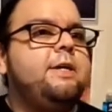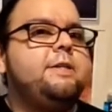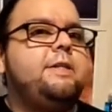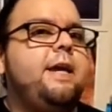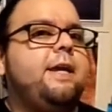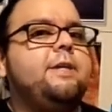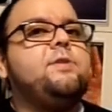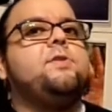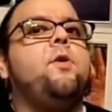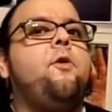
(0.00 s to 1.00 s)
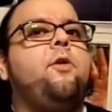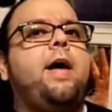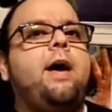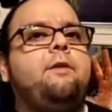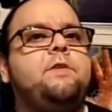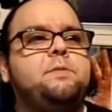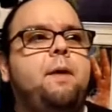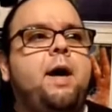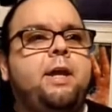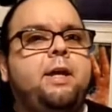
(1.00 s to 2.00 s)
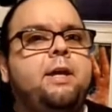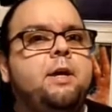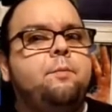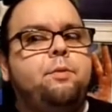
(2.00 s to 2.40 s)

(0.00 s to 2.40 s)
to take his soul out of his body,